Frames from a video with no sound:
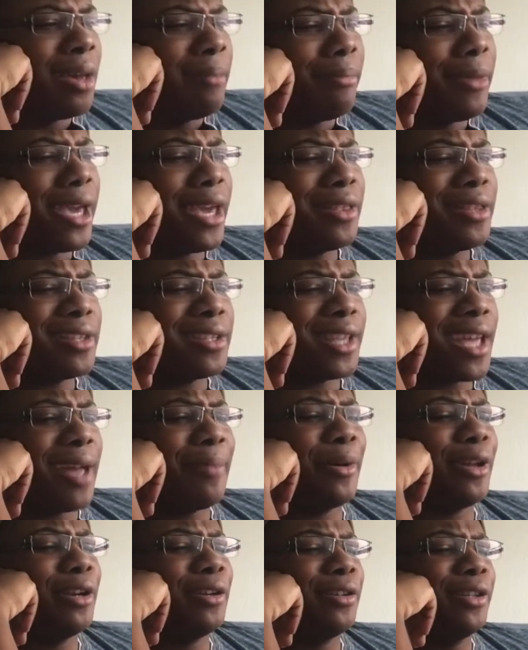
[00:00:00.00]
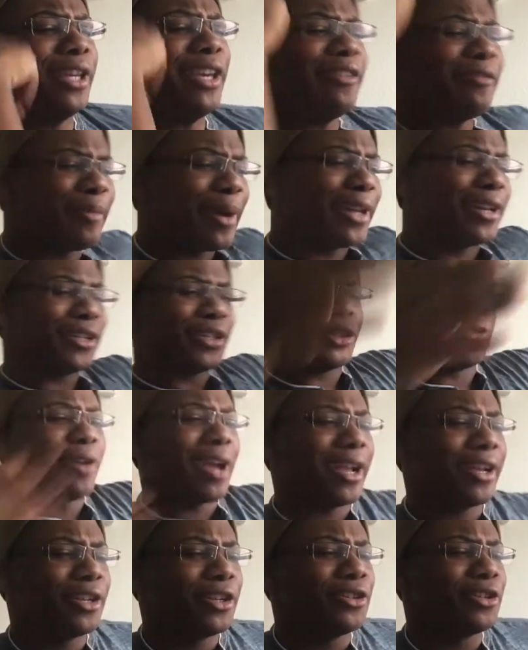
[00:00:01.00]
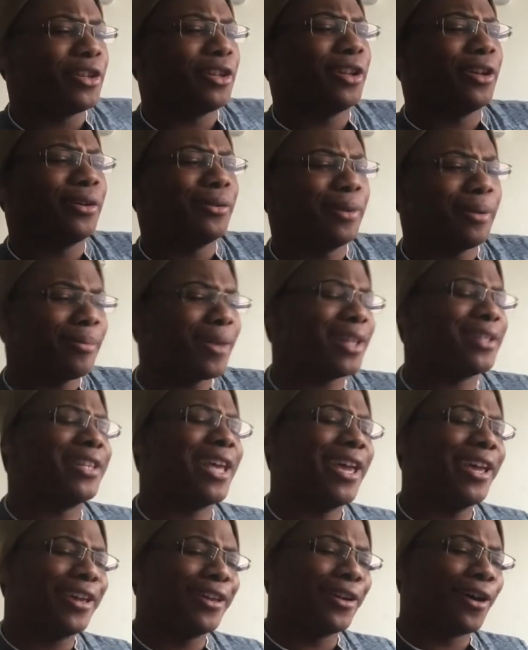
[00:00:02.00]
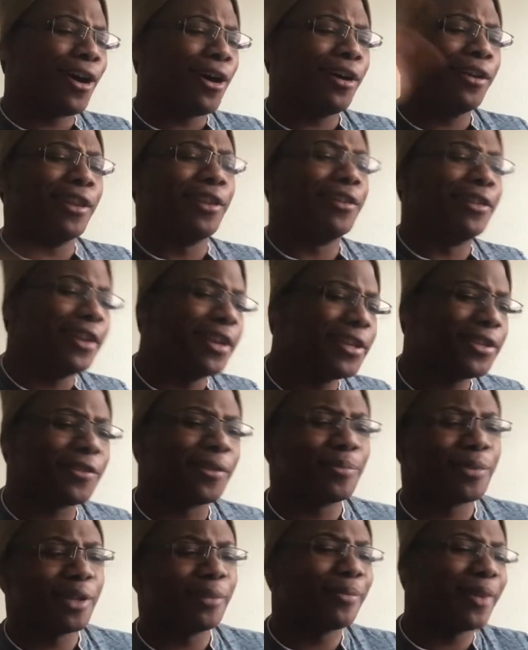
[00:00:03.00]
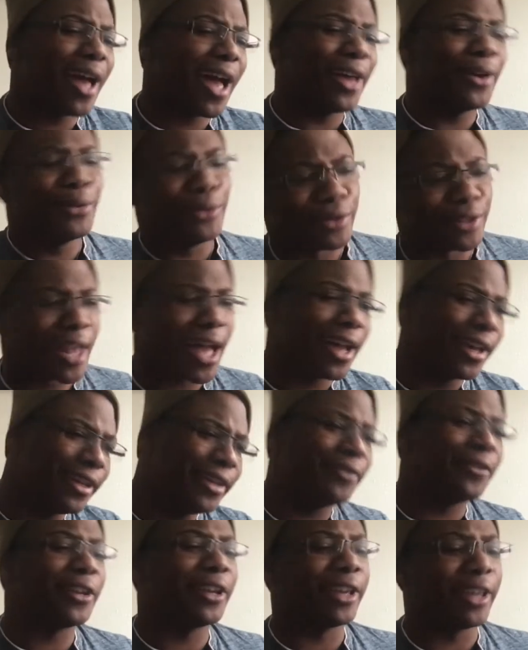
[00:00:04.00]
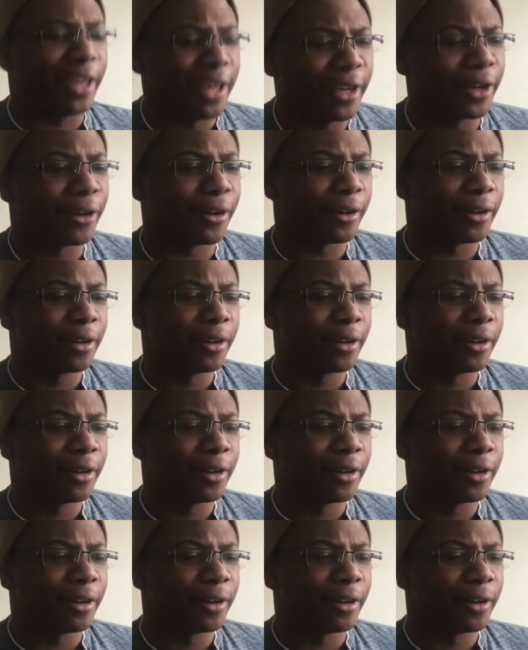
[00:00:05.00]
Man, this guy better leave my distractions alone. I'm not taking all of this from some guy who's not even here.